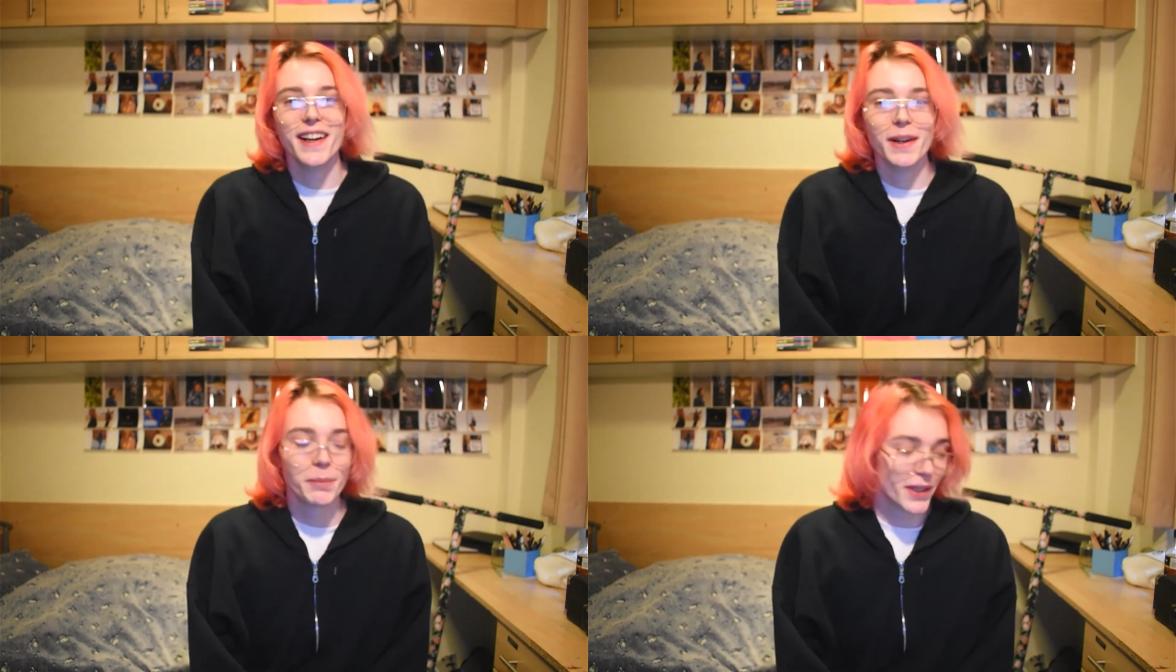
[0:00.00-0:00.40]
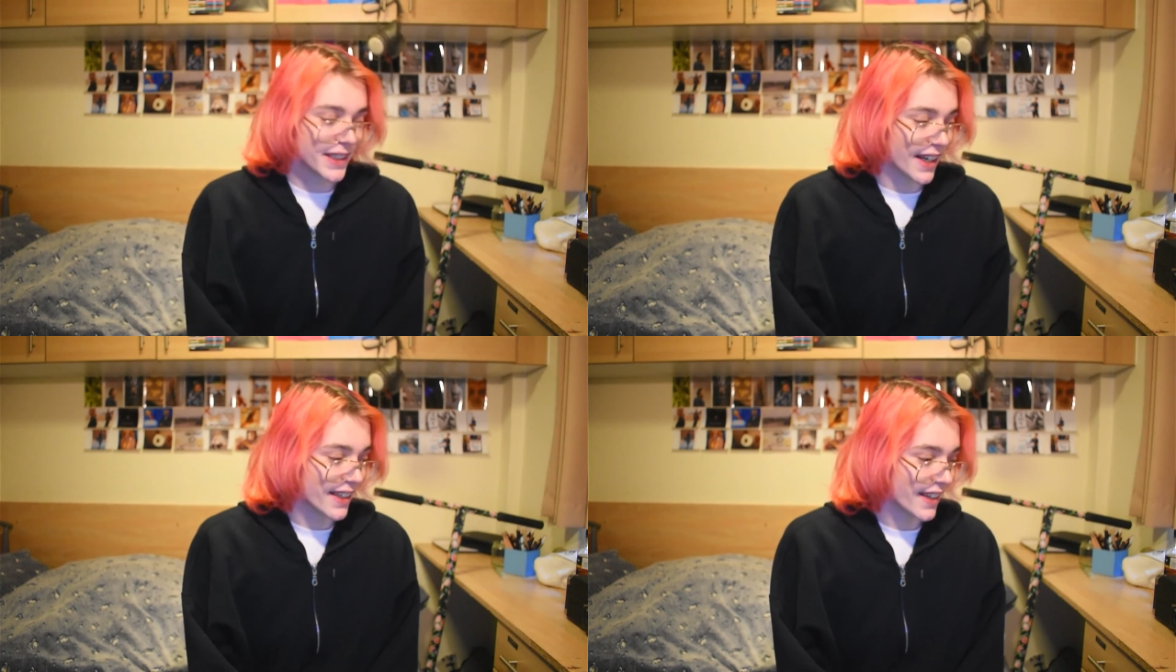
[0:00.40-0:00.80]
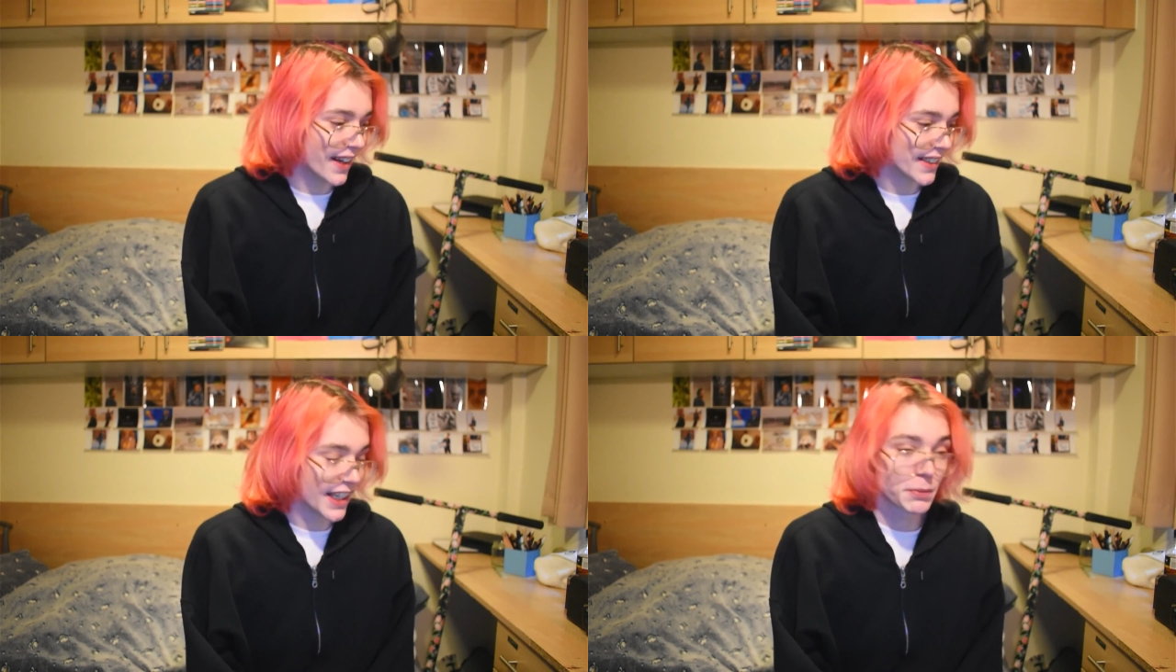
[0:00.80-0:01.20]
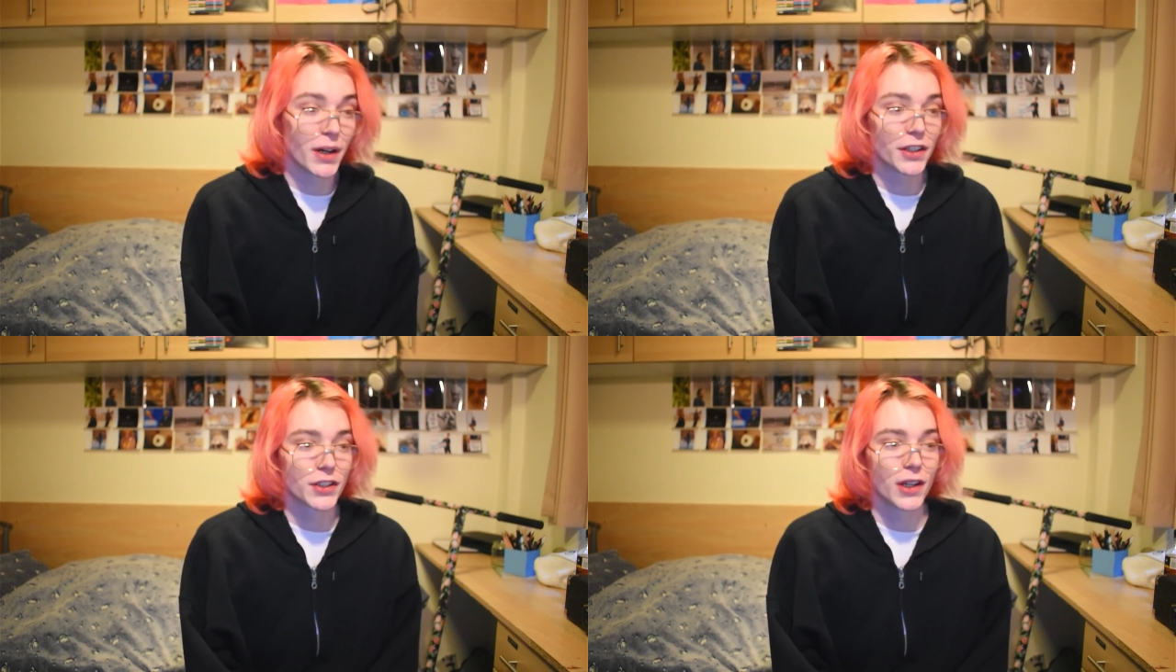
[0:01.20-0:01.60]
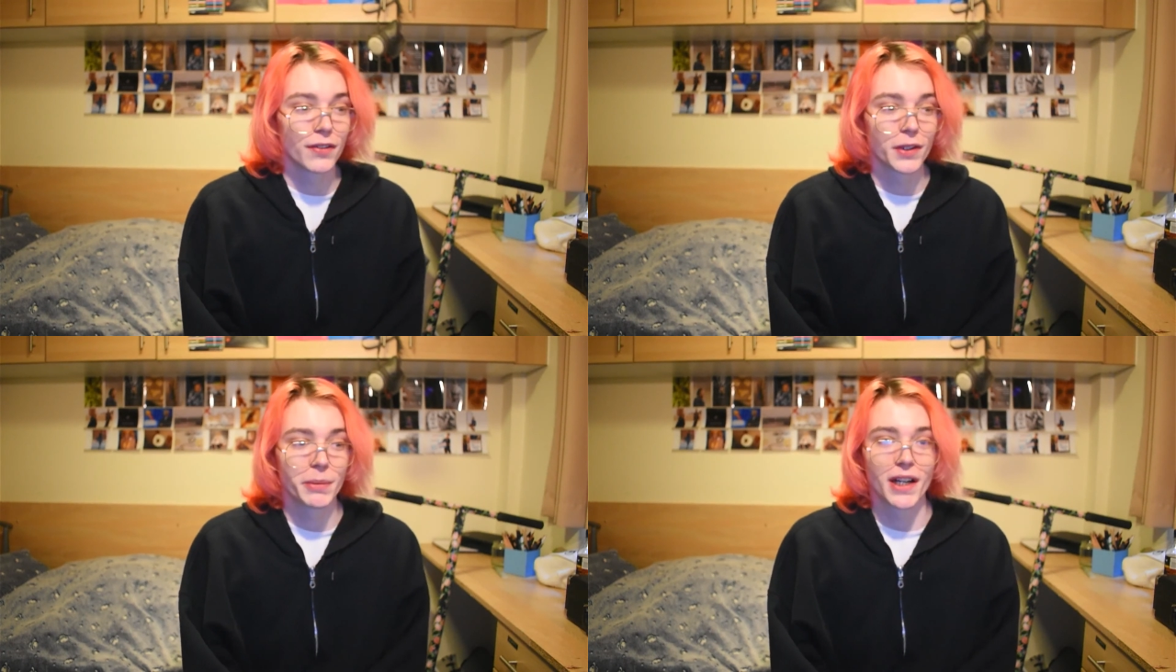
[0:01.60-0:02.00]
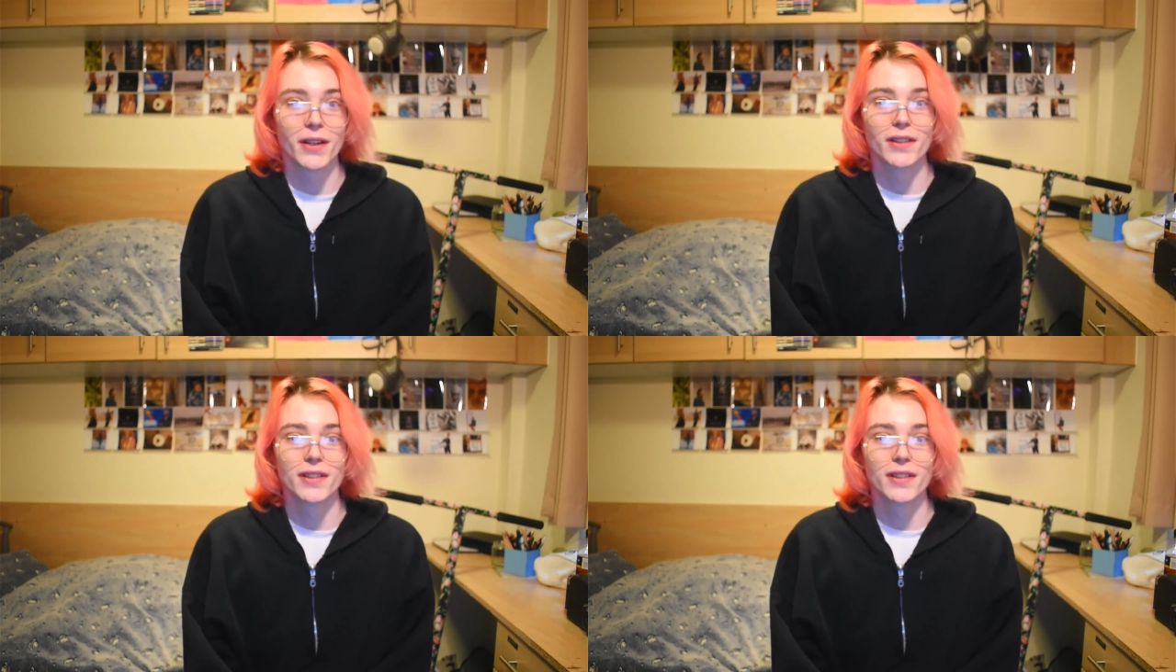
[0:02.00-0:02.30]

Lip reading: But yeah, the next part should hopefully be out